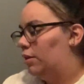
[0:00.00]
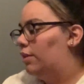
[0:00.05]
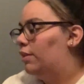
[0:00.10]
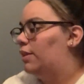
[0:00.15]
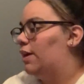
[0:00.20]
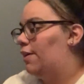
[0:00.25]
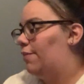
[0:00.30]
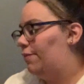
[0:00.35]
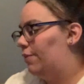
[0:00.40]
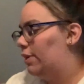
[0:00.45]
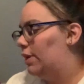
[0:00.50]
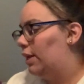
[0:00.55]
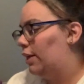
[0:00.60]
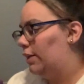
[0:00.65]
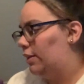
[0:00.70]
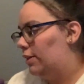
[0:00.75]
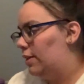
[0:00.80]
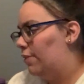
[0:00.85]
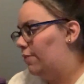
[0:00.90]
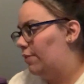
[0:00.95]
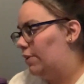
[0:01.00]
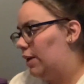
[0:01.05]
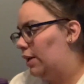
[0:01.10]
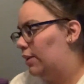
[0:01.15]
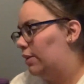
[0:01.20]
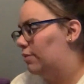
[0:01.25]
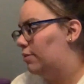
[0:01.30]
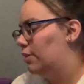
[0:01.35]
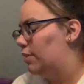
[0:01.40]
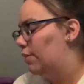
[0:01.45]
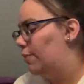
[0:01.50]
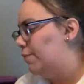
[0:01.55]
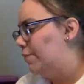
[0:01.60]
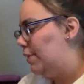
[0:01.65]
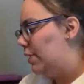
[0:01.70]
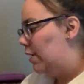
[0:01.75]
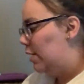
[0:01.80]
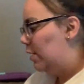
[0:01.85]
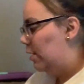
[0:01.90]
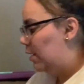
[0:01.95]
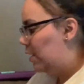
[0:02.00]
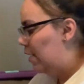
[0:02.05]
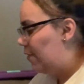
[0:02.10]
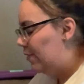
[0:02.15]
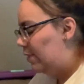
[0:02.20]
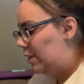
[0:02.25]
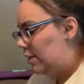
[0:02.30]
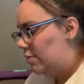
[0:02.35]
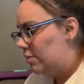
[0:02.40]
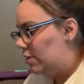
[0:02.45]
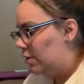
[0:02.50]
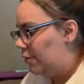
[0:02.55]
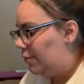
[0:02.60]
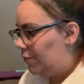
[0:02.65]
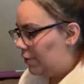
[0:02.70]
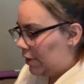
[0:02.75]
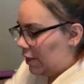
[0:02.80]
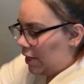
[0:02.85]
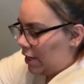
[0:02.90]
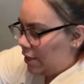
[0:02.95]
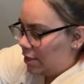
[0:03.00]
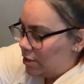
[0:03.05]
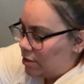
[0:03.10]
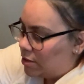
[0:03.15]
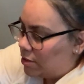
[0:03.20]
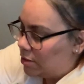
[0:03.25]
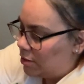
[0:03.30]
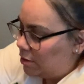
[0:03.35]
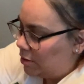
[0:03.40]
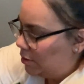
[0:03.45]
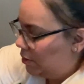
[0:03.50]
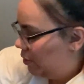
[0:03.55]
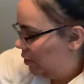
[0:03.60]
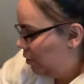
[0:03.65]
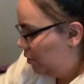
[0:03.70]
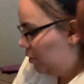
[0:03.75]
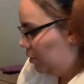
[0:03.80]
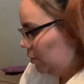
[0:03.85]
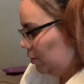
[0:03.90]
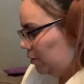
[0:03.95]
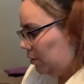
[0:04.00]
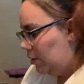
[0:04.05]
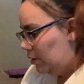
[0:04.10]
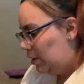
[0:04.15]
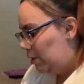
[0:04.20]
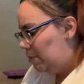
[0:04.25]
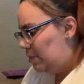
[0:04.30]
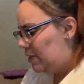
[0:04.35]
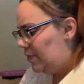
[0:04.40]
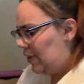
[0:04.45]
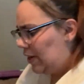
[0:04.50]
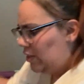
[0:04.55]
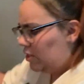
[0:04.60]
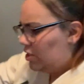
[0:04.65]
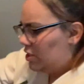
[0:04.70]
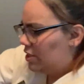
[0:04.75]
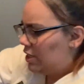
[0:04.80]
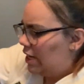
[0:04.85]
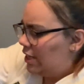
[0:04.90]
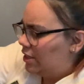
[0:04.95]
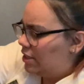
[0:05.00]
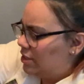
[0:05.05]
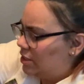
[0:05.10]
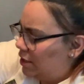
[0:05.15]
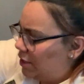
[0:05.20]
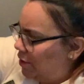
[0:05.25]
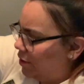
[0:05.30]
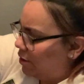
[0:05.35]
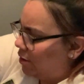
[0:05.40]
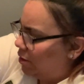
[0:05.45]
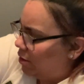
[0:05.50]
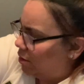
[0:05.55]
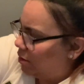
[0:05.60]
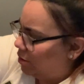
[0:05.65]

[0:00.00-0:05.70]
definitely it's gonna fit. Everything's gonna fit, guys. Let me see if I could just slide this in here.